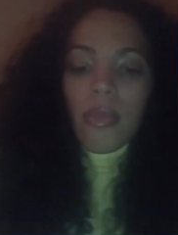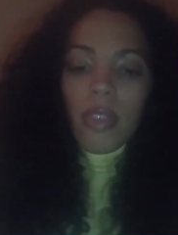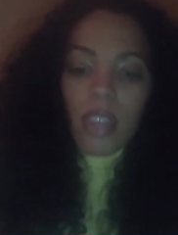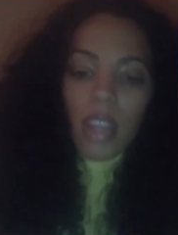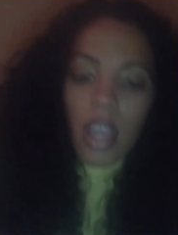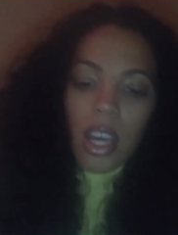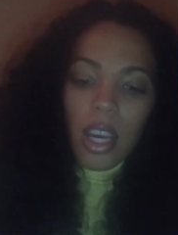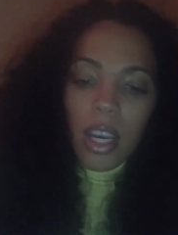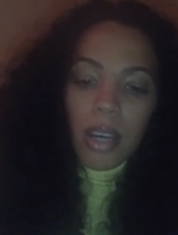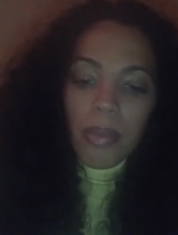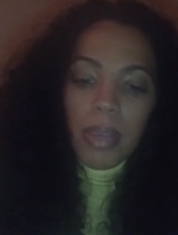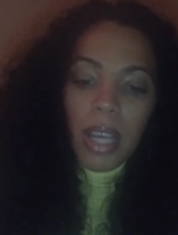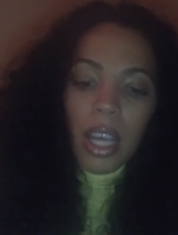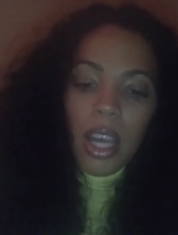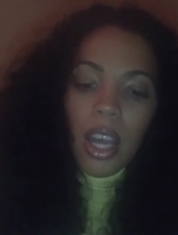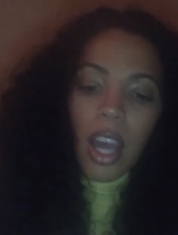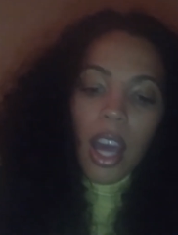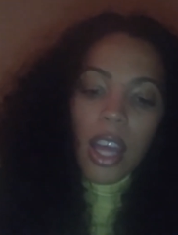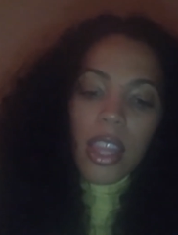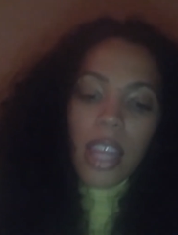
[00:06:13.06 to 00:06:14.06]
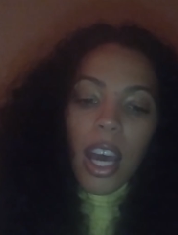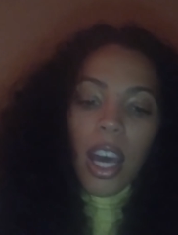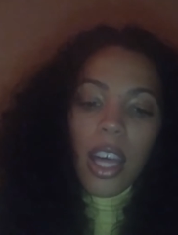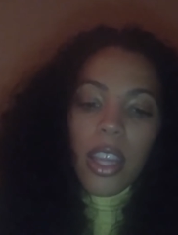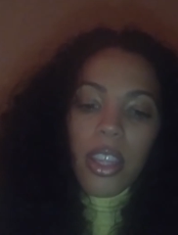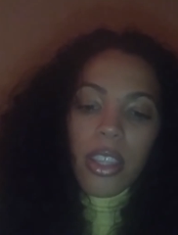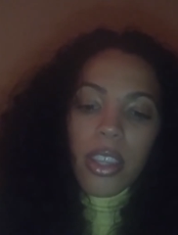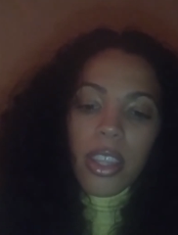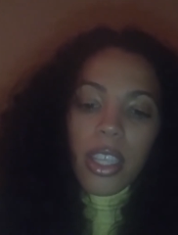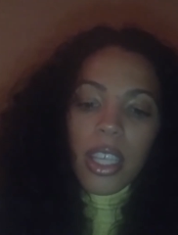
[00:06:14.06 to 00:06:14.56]
The
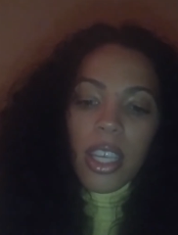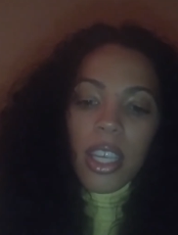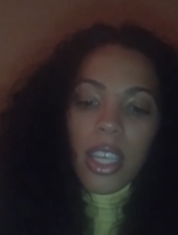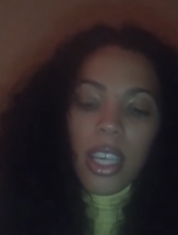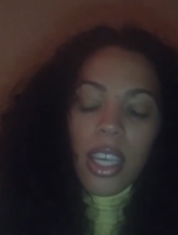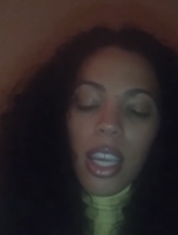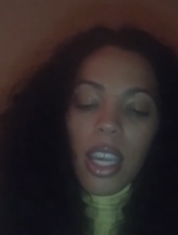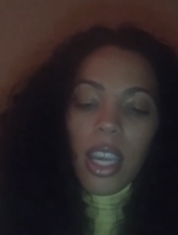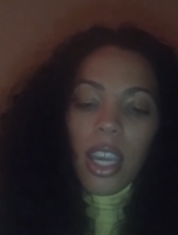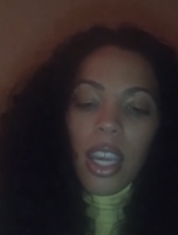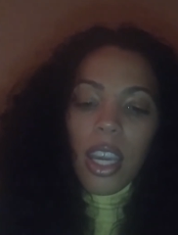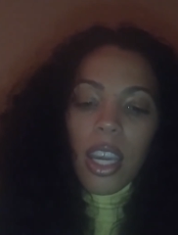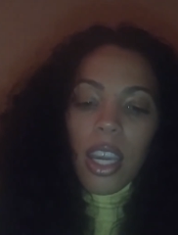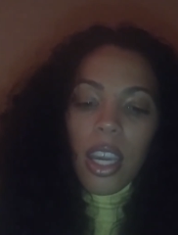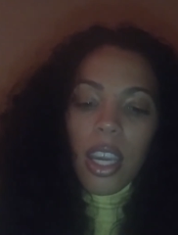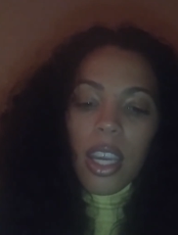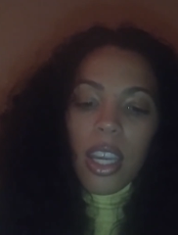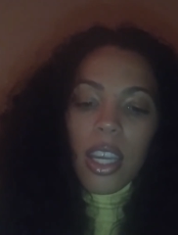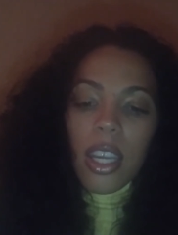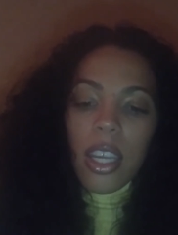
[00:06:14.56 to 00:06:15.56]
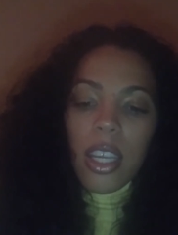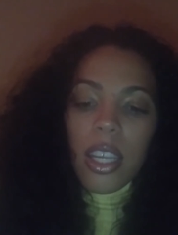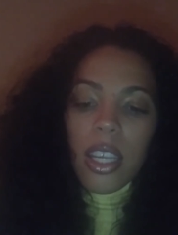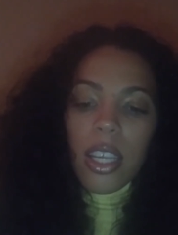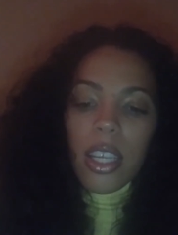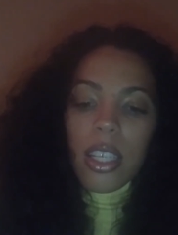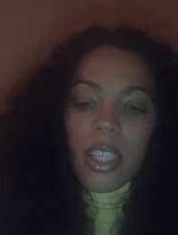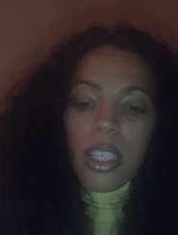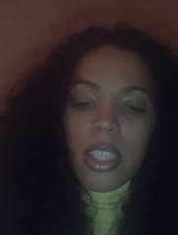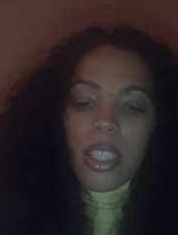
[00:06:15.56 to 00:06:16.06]
other thing
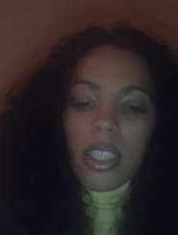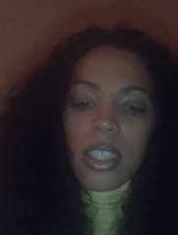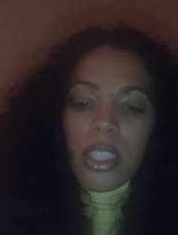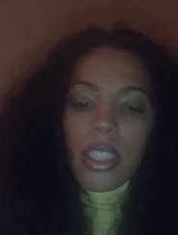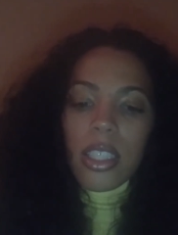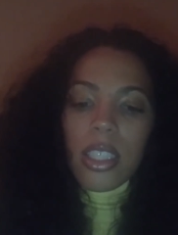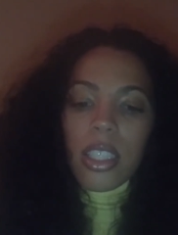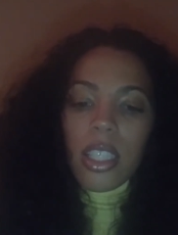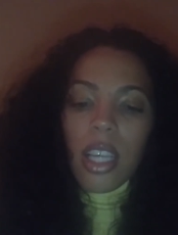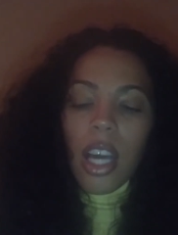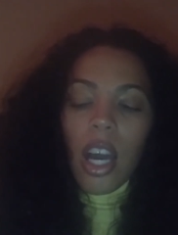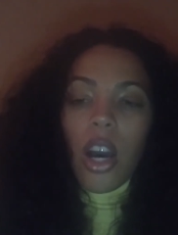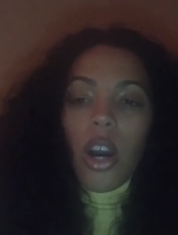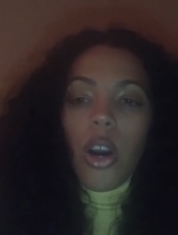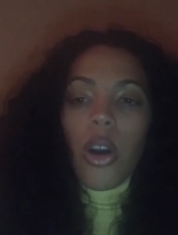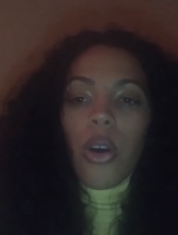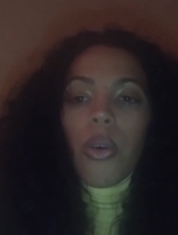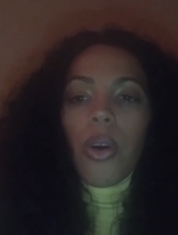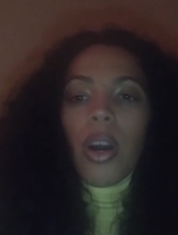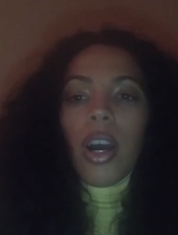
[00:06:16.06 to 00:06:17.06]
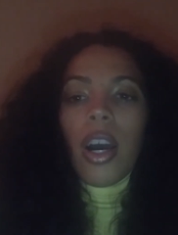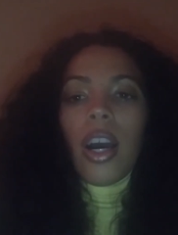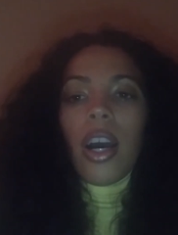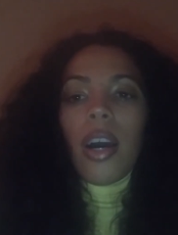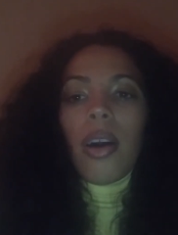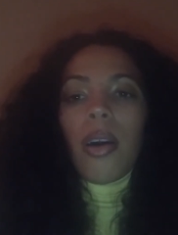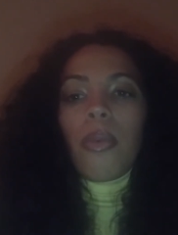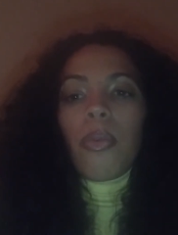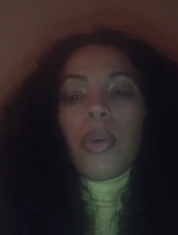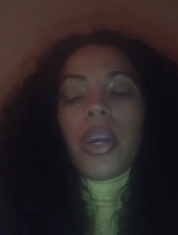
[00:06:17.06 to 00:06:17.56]
is,
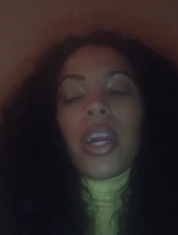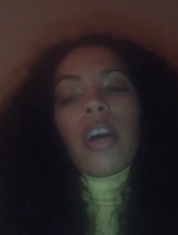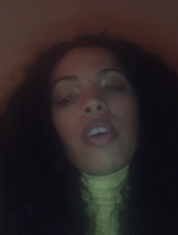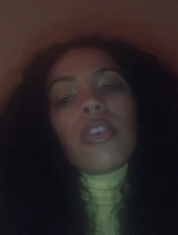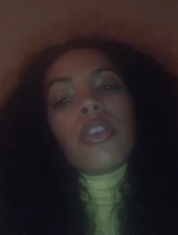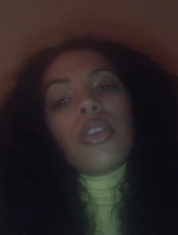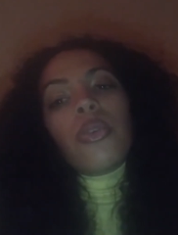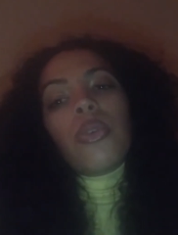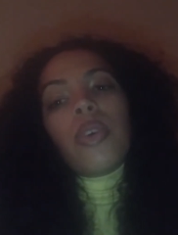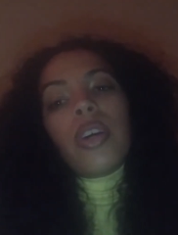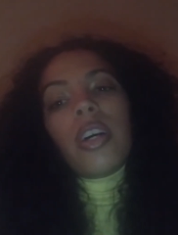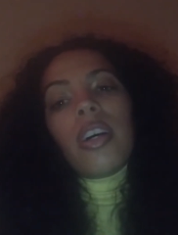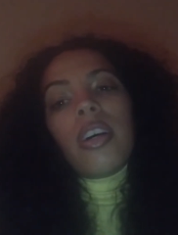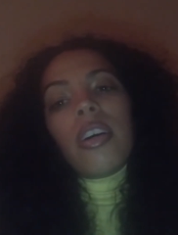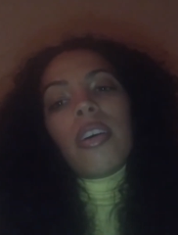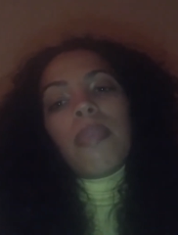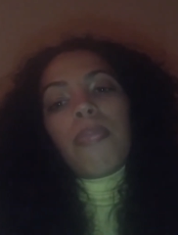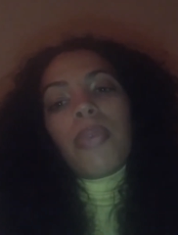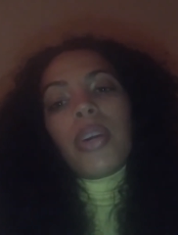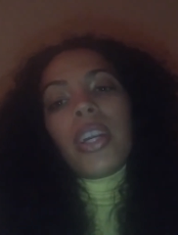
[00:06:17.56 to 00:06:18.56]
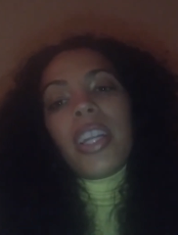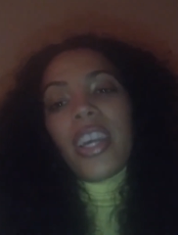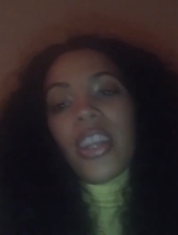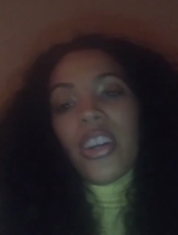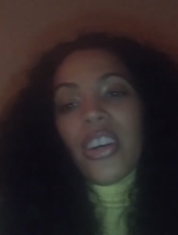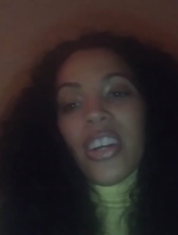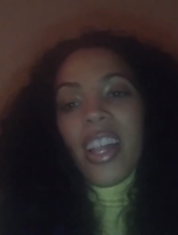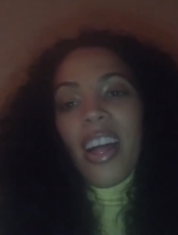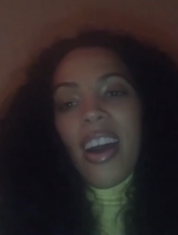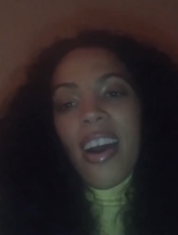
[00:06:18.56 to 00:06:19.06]
we go to a
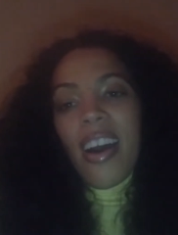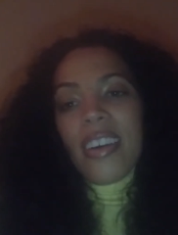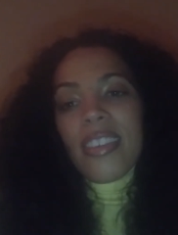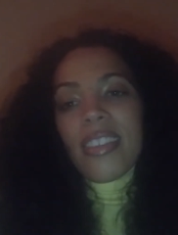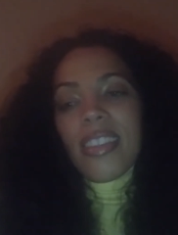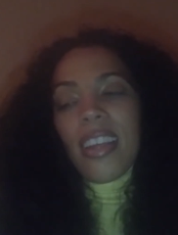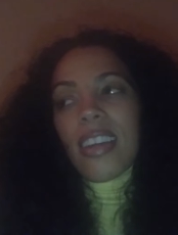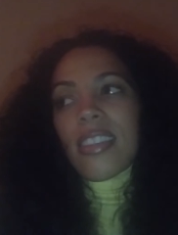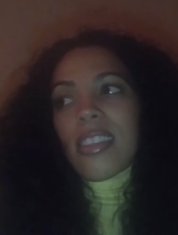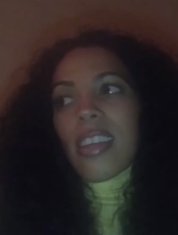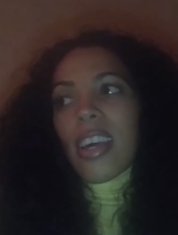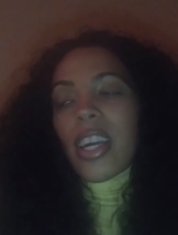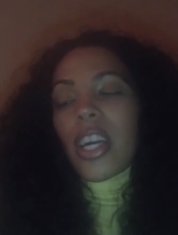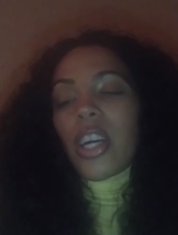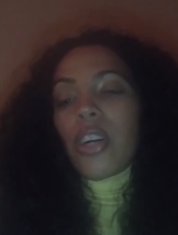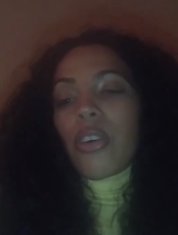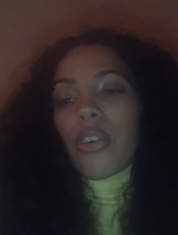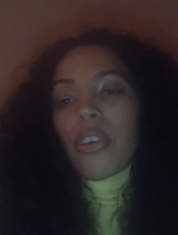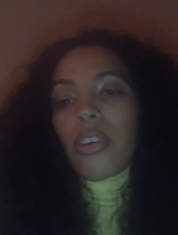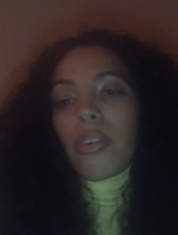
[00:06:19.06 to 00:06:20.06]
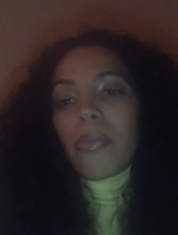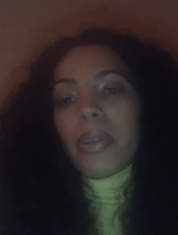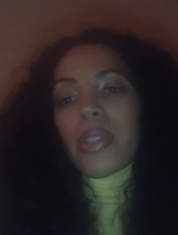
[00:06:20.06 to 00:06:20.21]
prenatal class that's like a group.